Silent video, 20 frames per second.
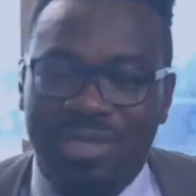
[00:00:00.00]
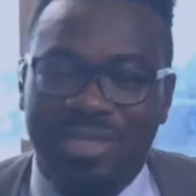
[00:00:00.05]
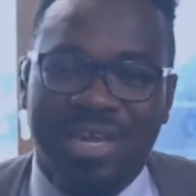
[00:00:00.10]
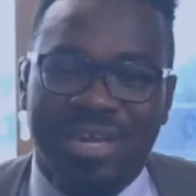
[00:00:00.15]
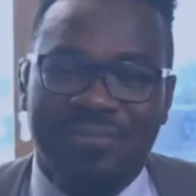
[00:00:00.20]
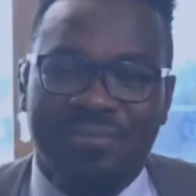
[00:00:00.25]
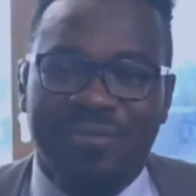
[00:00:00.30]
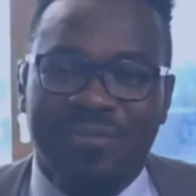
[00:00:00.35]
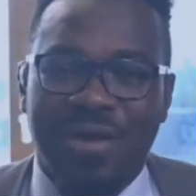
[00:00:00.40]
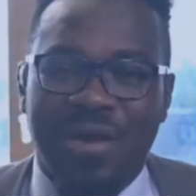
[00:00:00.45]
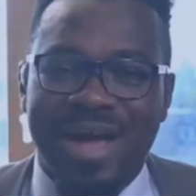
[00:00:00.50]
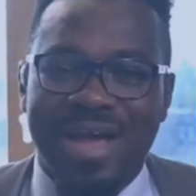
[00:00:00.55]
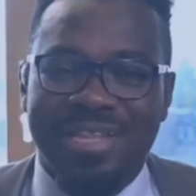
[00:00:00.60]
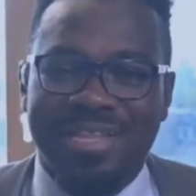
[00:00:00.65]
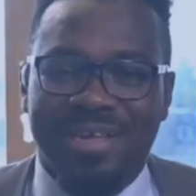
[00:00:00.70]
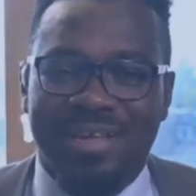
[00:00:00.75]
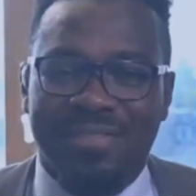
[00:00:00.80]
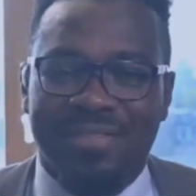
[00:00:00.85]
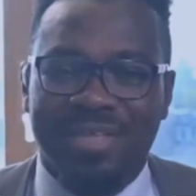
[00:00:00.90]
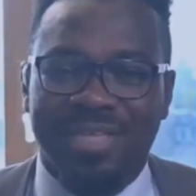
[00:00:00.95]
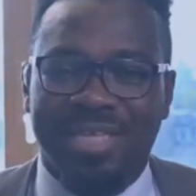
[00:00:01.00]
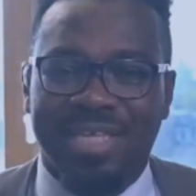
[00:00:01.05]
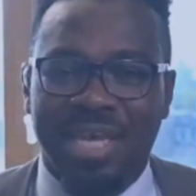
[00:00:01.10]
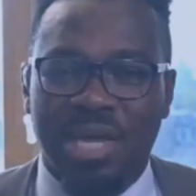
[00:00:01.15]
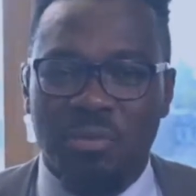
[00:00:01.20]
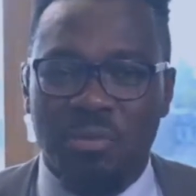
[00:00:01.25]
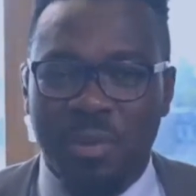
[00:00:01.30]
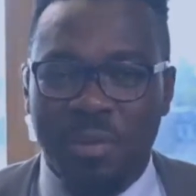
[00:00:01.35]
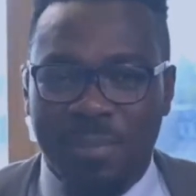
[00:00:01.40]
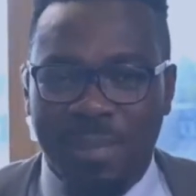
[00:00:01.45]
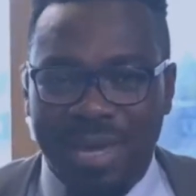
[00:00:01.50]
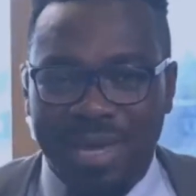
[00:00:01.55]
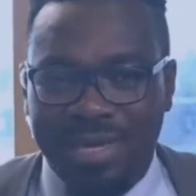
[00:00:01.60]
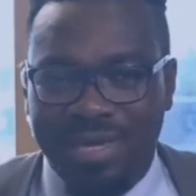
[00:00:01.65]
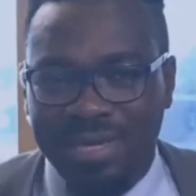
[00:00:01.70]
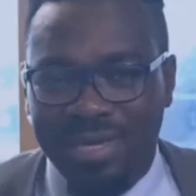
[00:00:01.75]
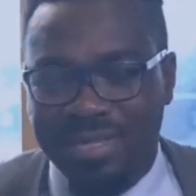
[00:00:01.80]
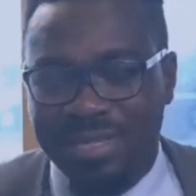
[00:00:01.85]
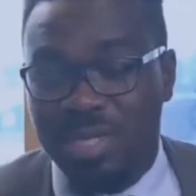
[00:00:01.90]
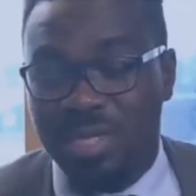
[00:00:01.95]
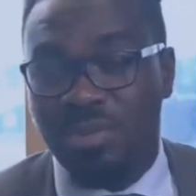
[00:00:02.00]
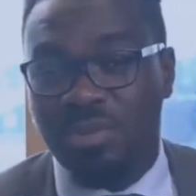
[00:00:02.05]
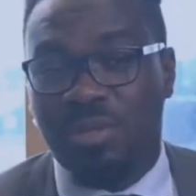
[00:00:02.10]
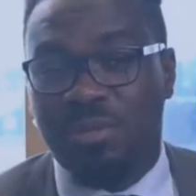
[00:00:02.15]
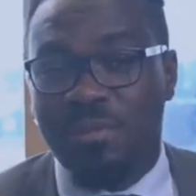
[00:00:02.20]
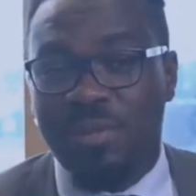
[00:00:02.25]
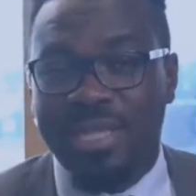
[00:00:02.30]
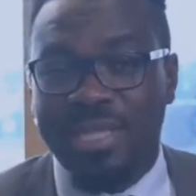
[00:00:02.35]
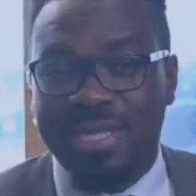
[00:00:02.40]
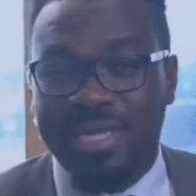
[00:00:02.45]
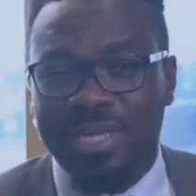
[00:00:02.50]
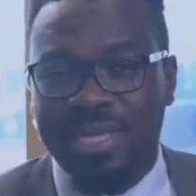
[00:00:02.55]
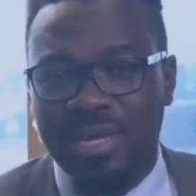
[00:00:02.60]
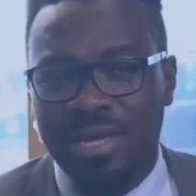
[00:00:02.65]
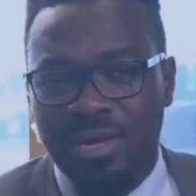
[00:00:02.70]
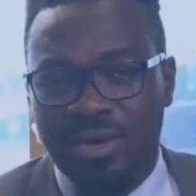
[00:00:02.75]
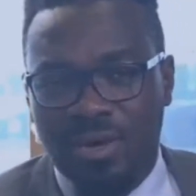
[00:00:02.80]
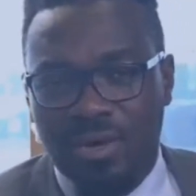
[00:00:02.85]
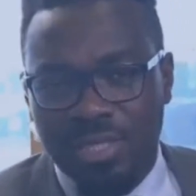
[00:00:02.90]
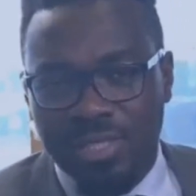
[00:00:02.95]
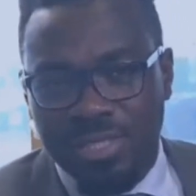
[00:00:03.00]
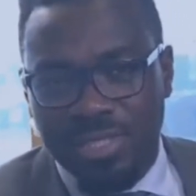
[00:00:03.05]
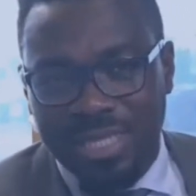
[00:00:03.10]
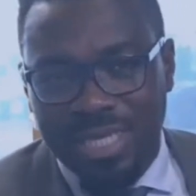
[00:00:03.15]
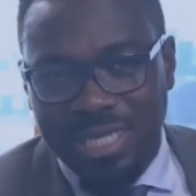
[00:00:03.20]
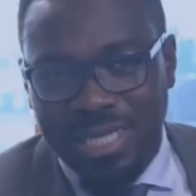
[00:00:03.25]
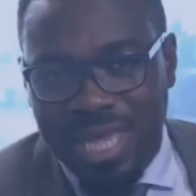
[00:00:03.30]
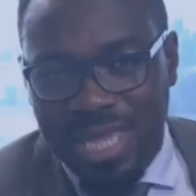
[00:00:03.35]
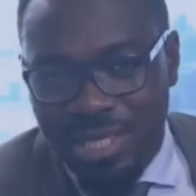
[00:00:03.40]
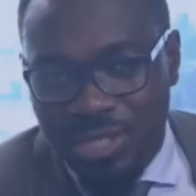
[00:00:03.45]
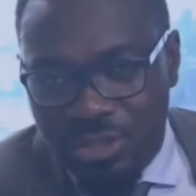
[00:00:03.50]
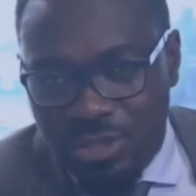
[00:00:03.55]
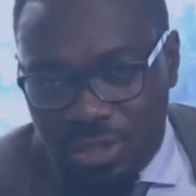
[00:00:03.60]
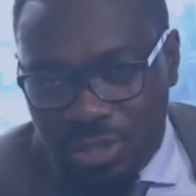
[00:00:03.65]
done for another day. We'll be back here next week, Monday. Until then, enjoy